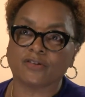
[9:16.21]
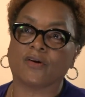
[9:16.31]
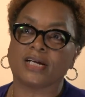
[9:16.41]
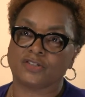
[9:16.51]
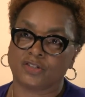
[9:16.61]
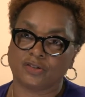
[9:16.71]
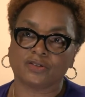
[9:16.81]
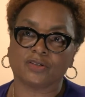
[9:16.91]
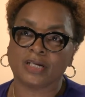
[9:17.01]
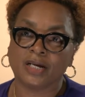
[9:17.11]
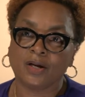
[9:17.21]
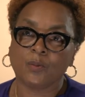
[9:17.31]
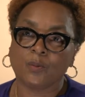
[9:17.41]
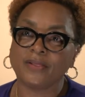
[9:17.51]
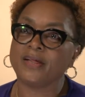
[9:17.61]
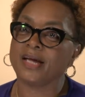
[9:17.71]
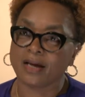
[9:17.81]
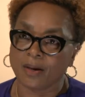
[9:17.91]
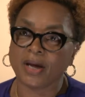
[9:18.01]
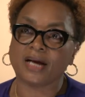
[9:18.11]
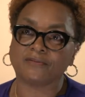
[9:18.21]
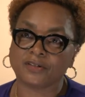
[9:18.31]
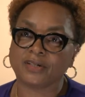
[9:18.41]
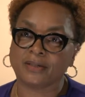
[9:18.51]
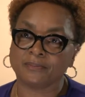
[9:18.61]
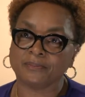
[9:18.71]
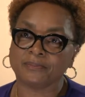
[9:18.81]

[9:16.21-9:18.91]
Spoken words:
grandchildren when they come after him.